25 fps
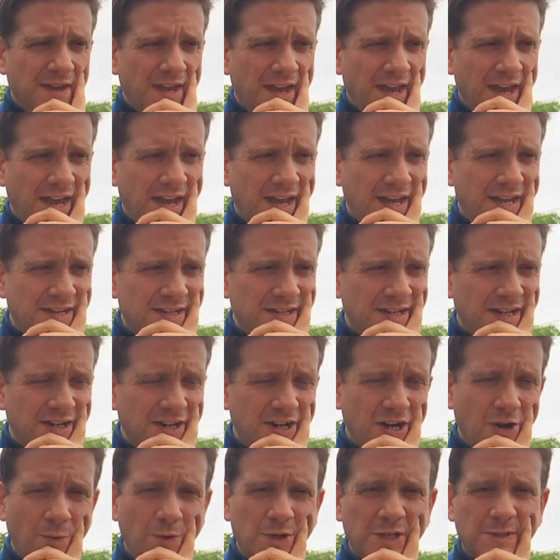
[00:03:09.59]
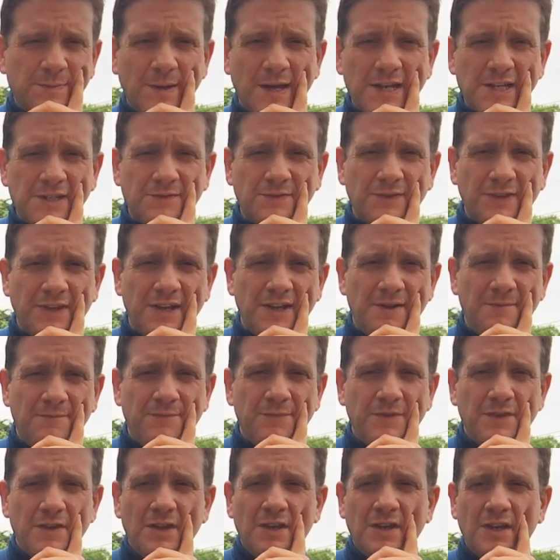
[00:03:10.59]
and what's best for them,
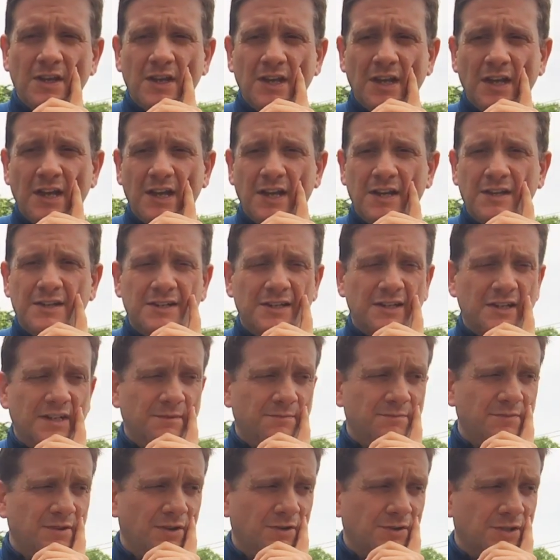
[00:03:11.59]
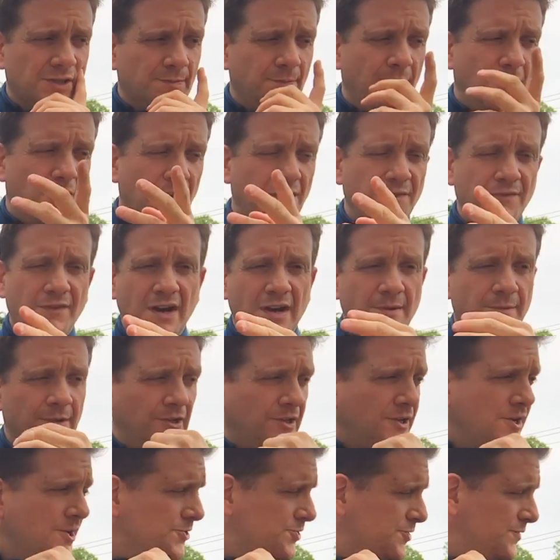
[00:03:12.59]
and small
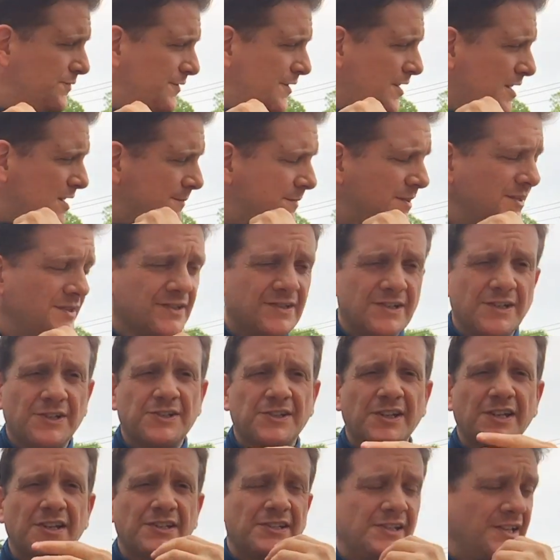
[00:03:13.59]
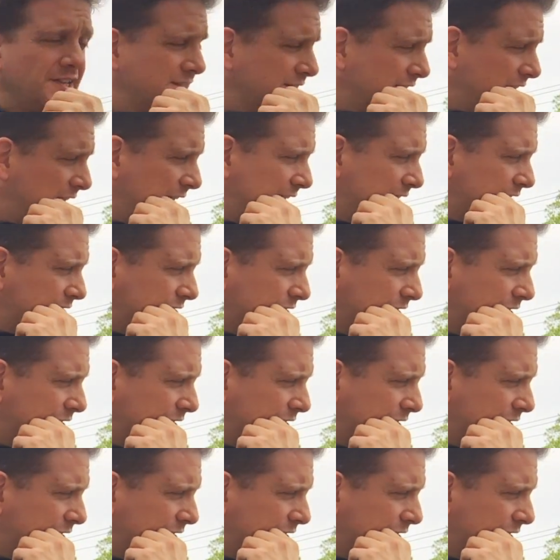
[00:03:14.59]
environment, large environment, just things like that.